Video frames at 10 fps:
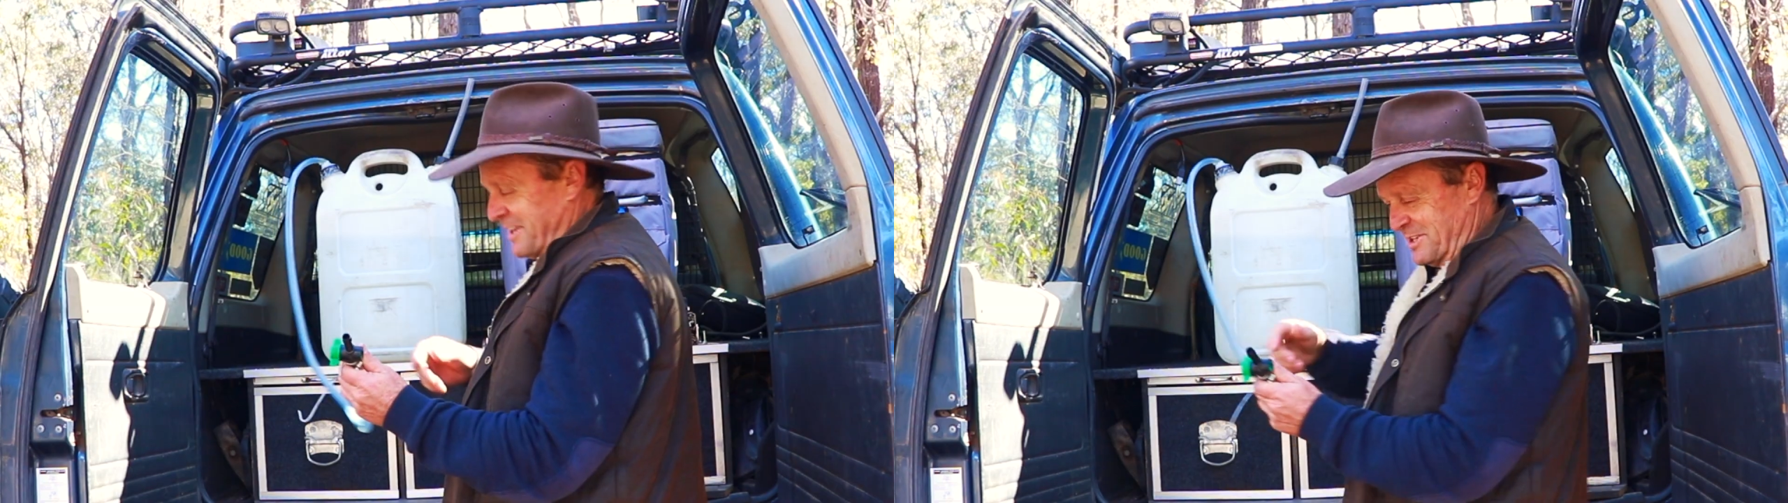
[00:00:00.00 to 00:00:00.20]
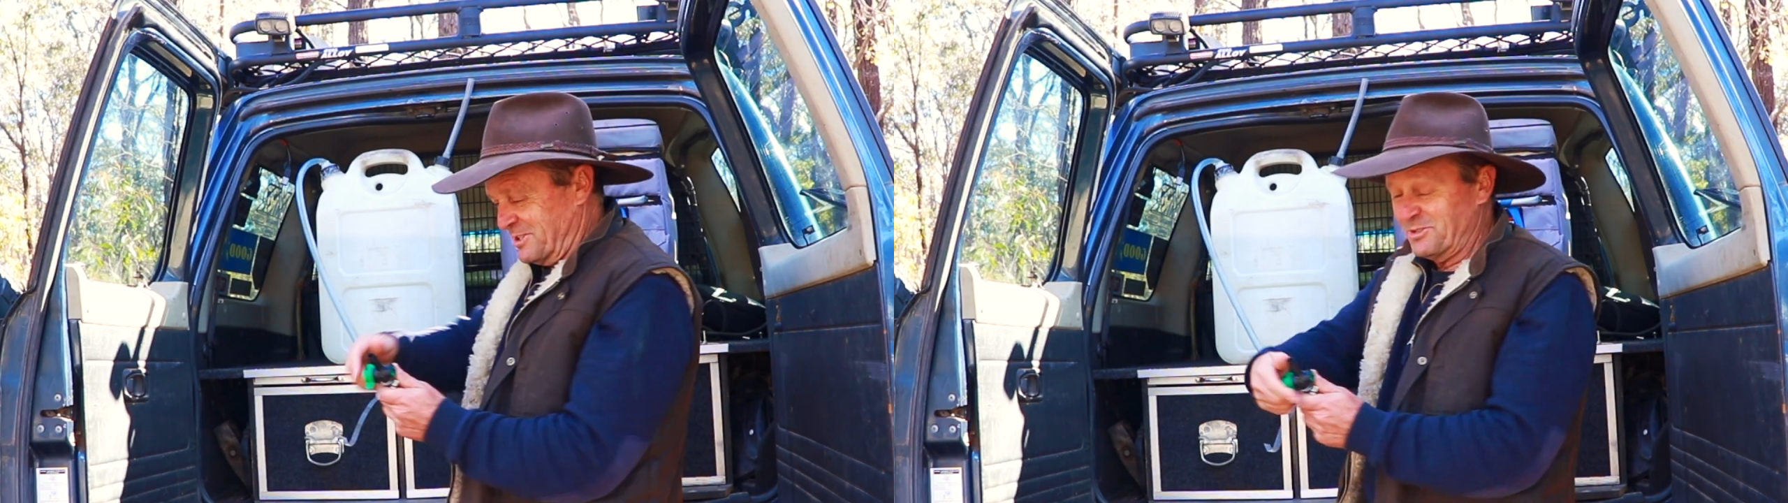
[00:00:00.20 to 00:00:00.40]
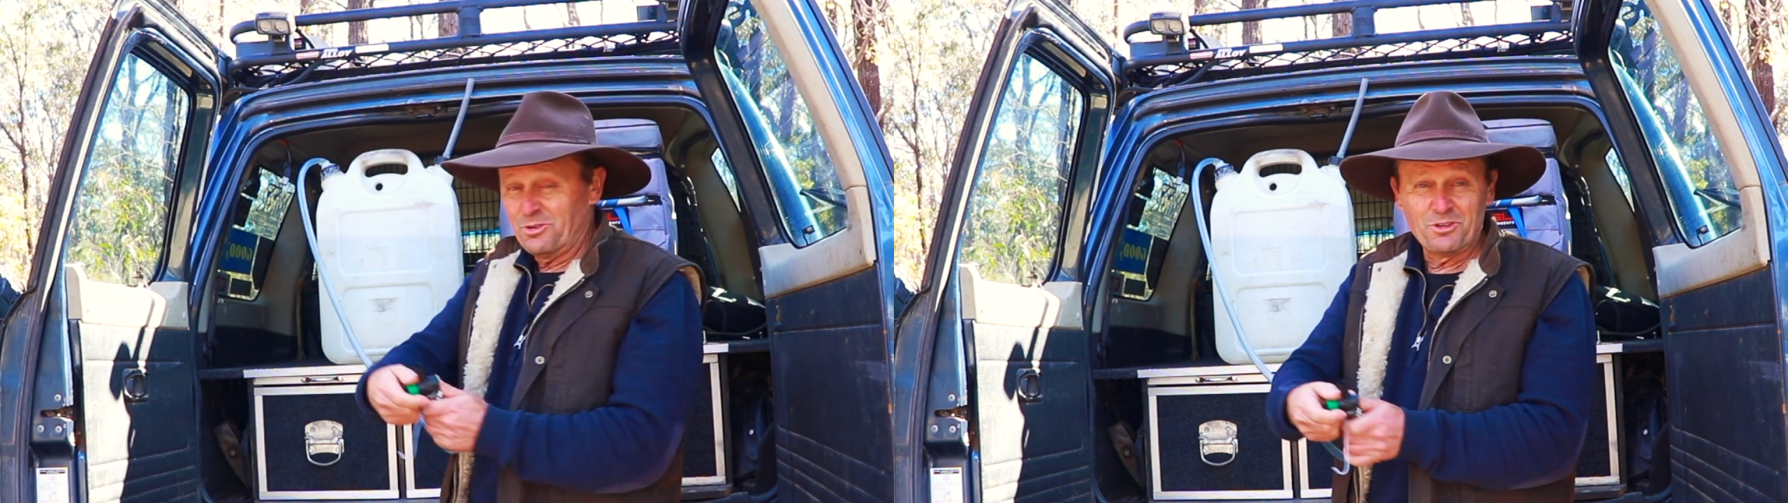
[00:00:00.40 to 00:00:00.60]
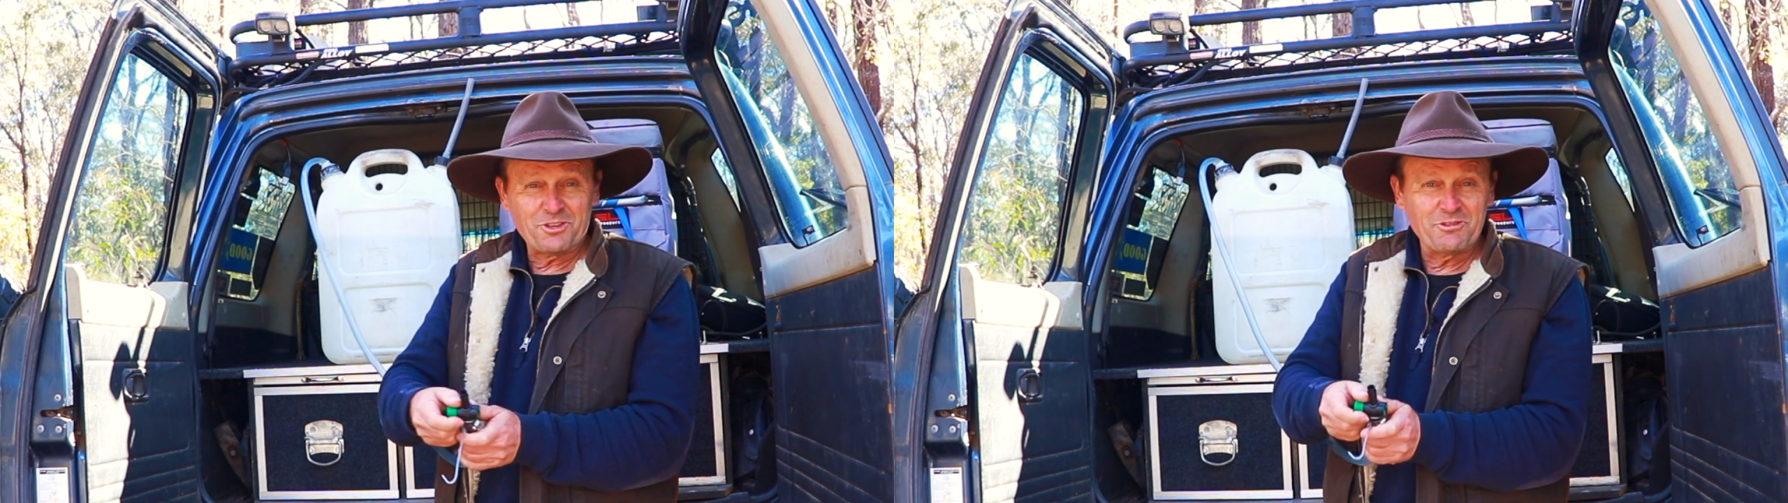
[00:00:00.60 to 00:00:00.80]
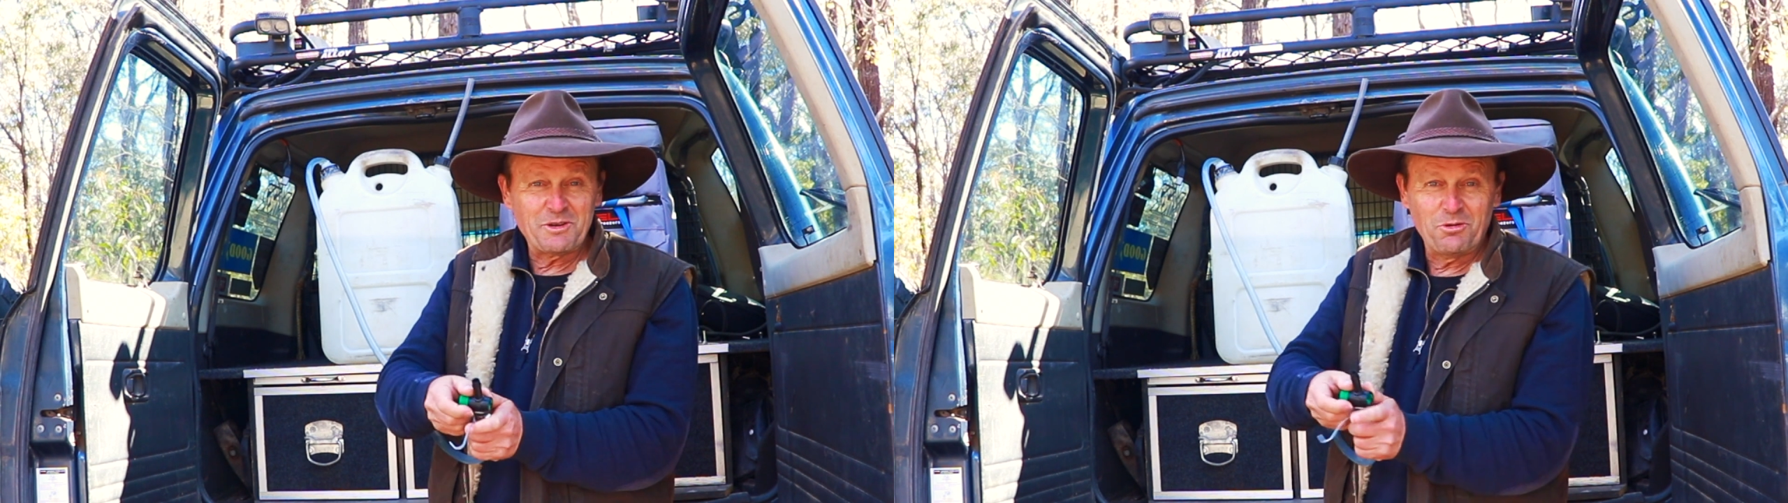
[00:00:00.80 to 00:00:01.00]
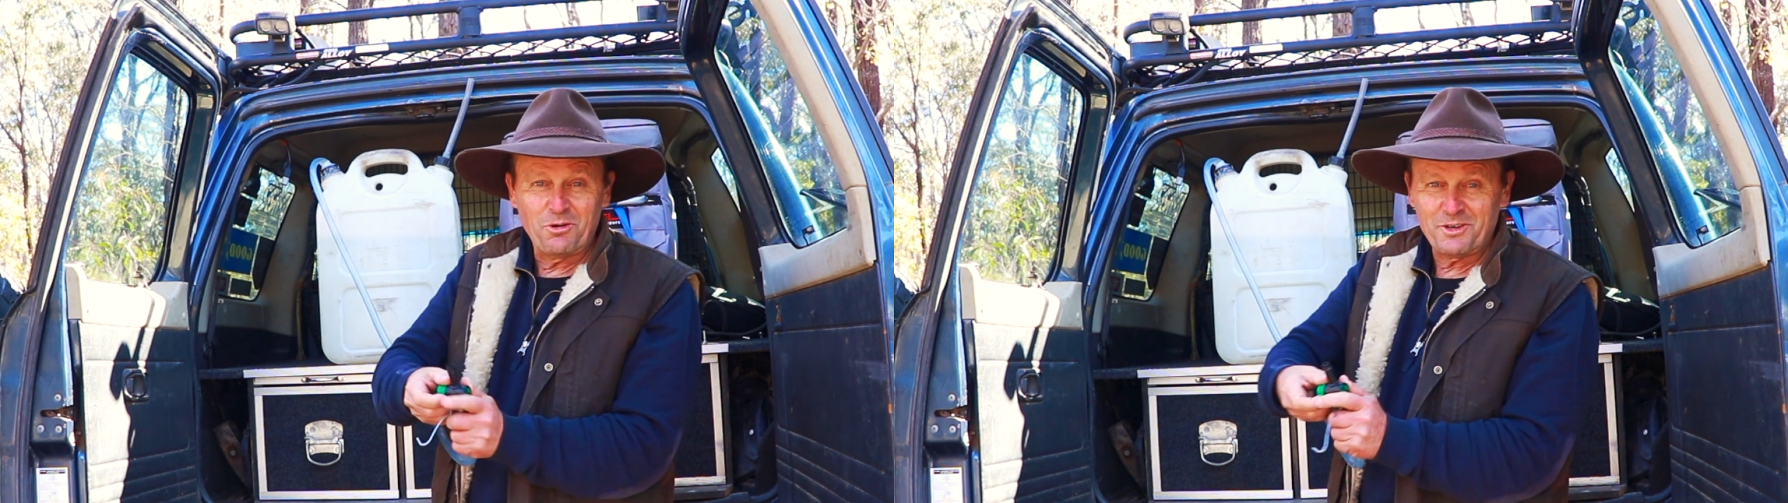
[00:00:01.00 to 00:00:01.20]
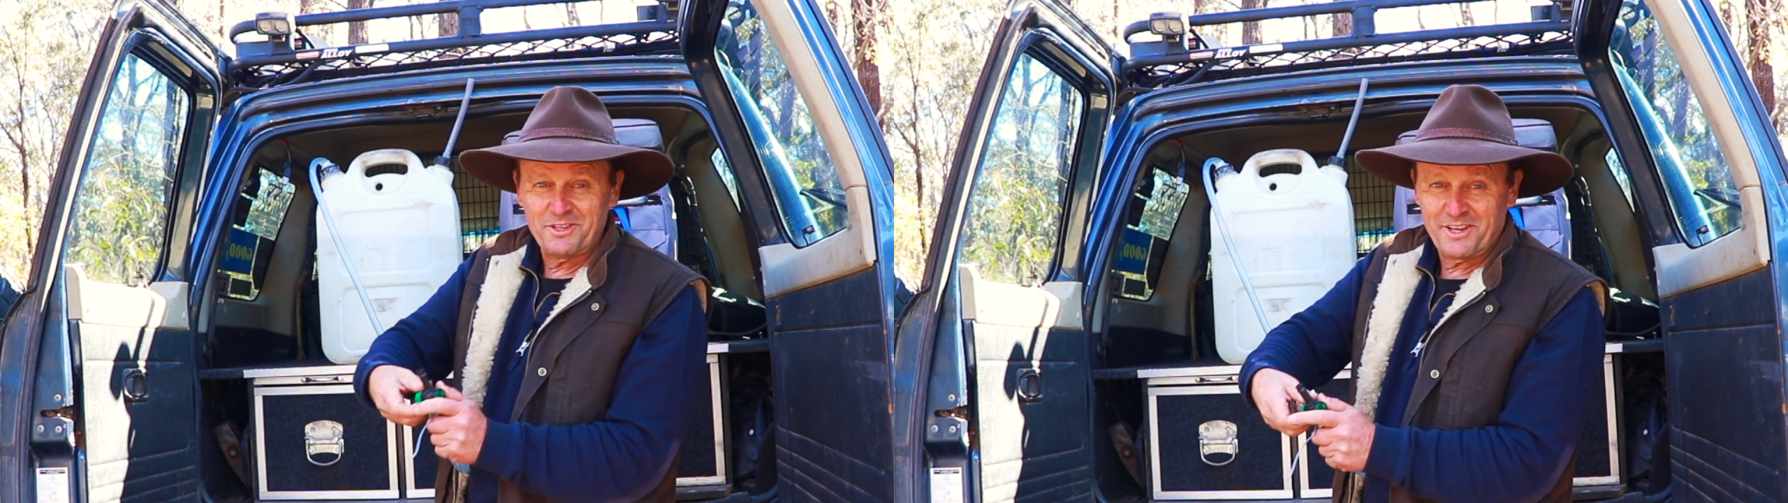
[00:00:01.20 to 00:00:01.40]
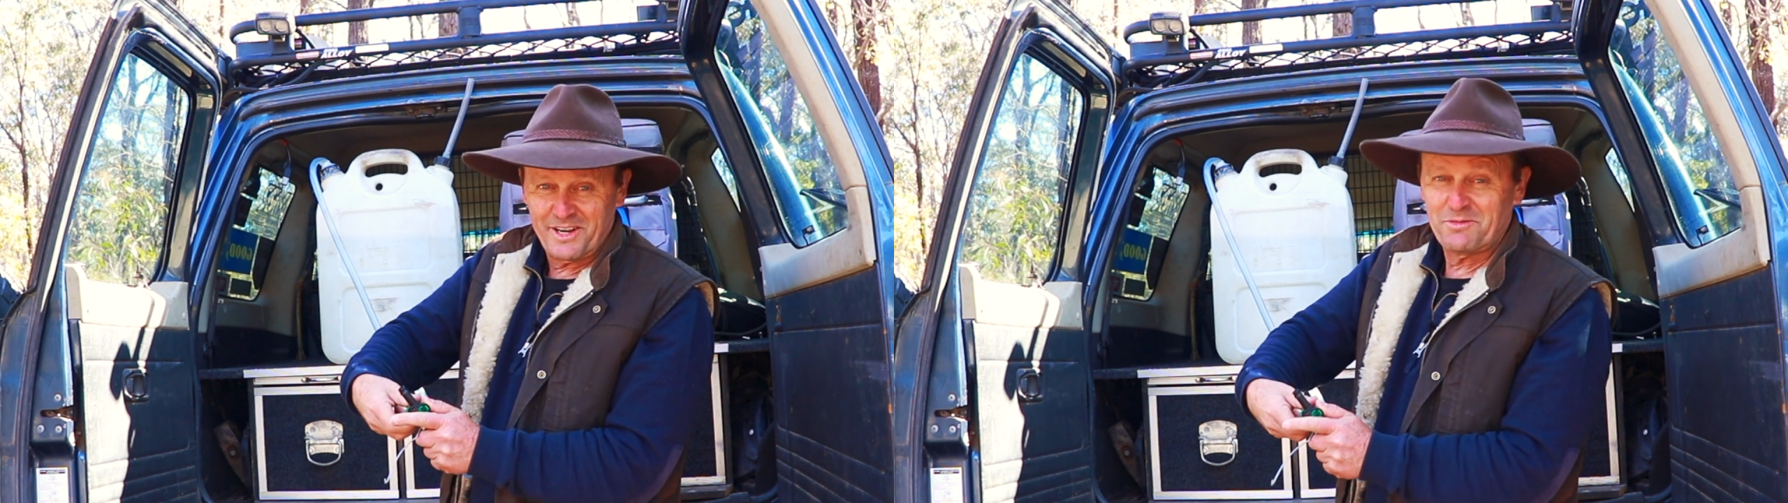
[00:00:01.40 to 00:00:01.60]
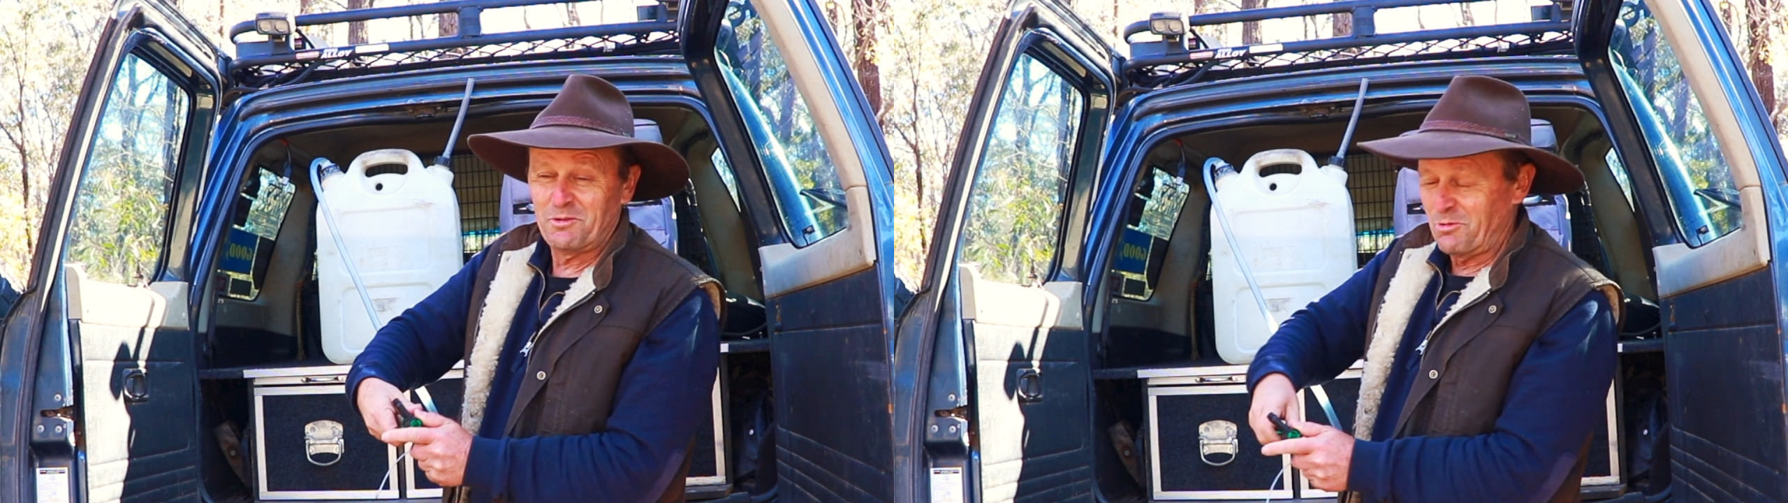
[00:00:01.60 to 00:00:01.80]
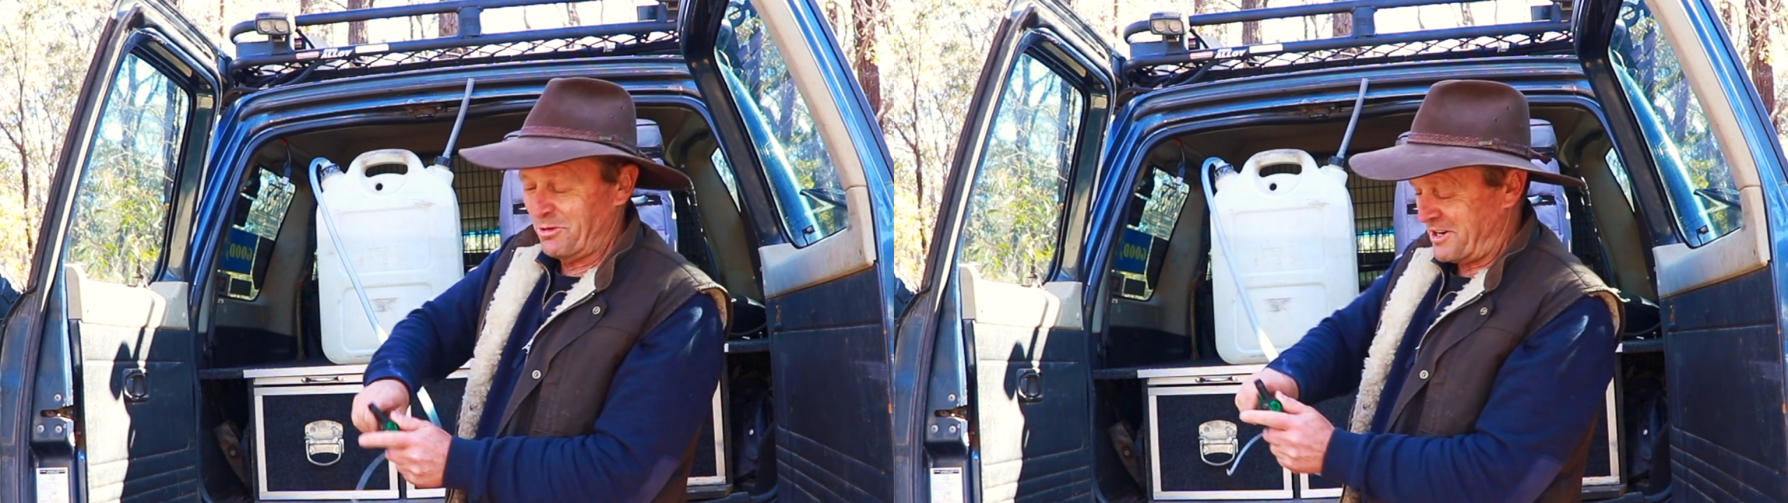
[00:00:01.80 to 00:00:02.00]
And this is all that's required to get to my
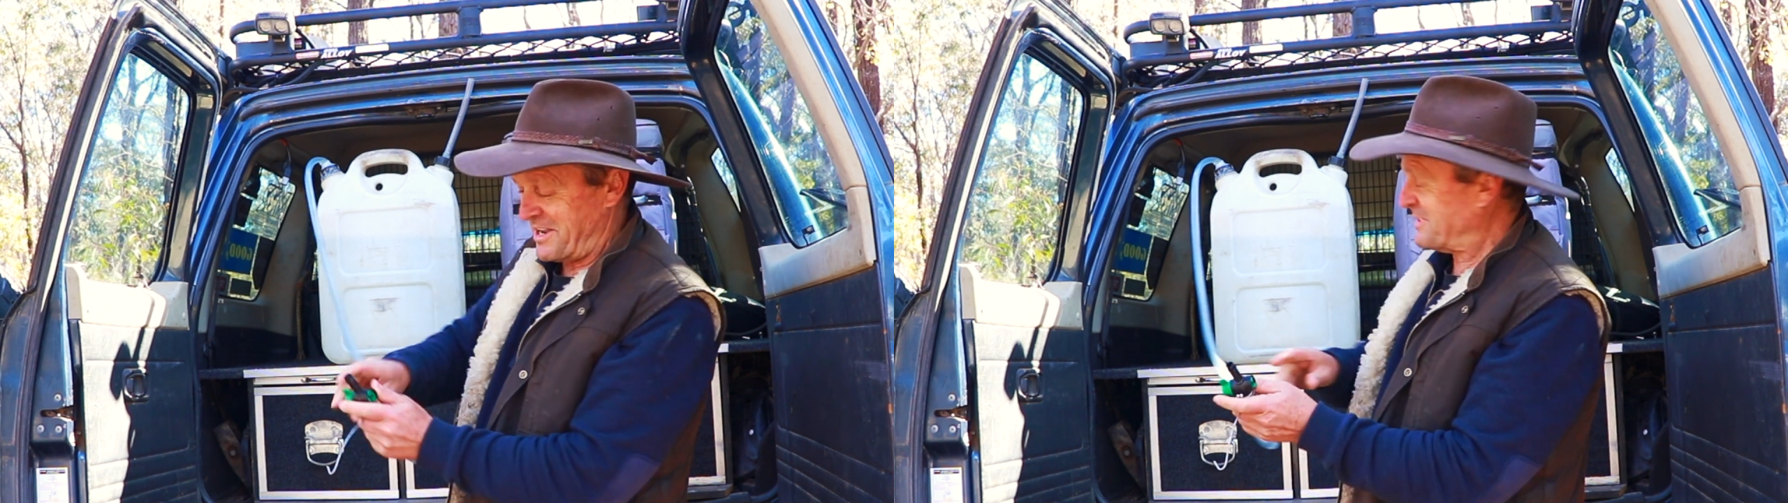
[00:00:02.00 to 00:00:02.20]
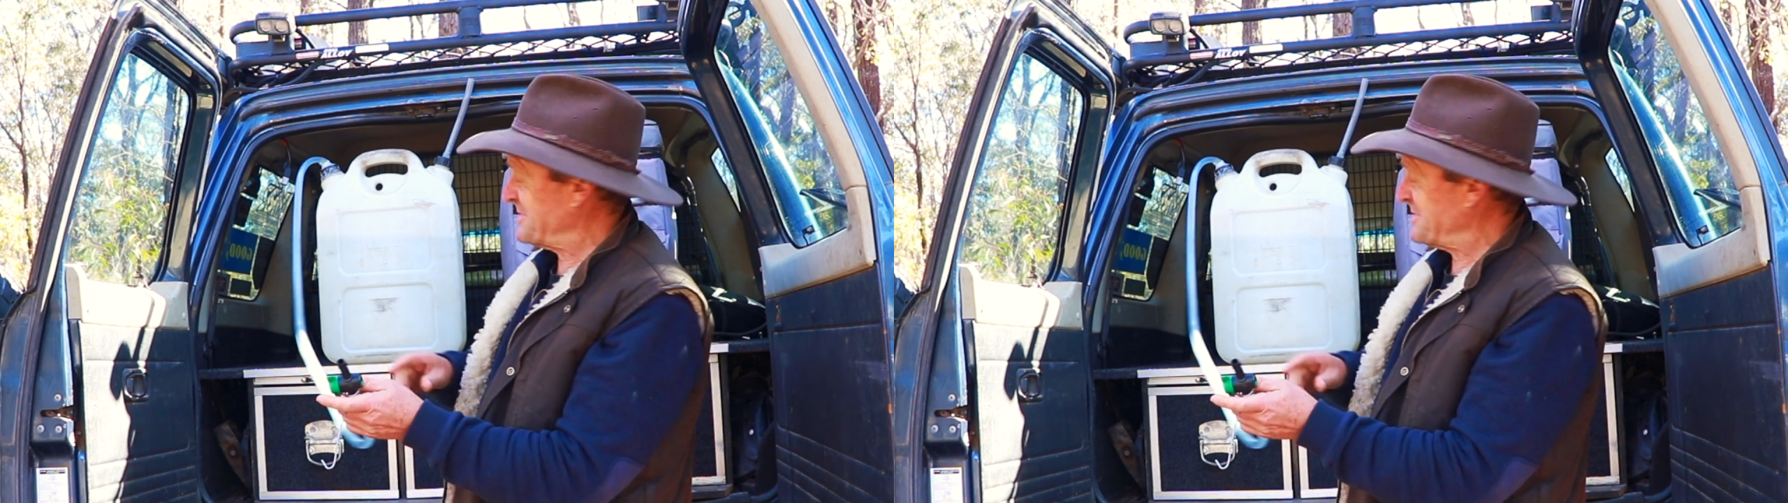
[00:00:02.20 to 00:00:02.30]
water now.